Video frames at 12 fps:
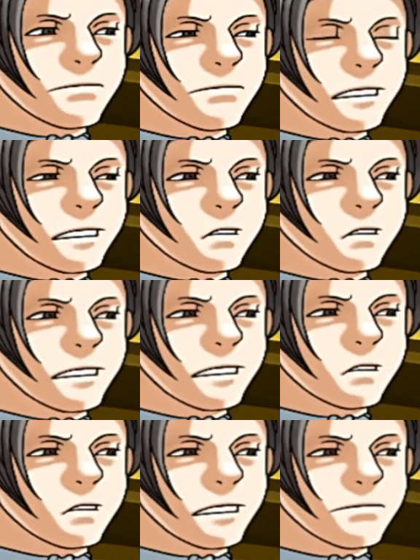We also had a
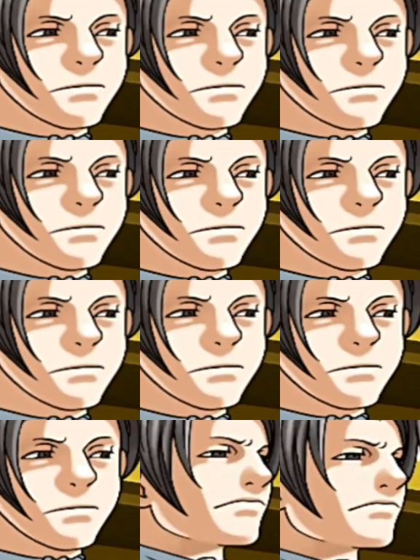problem of amount of
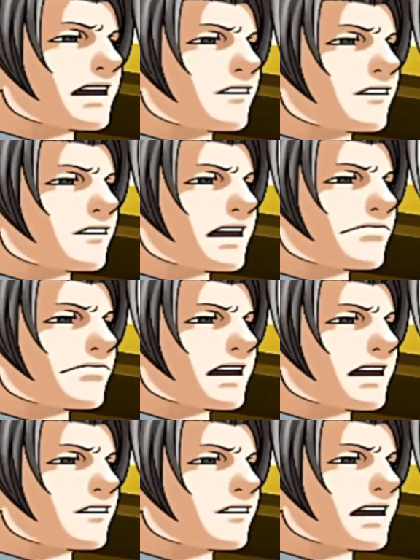bleeding. It's
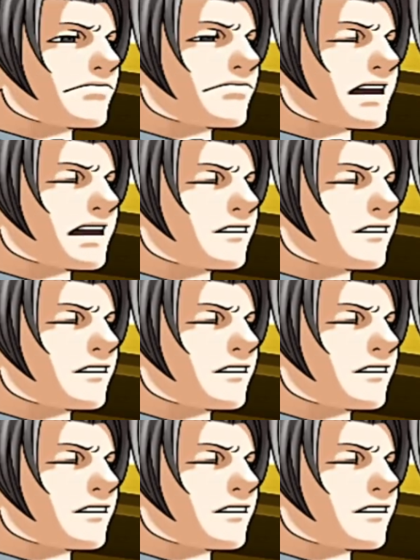true that when a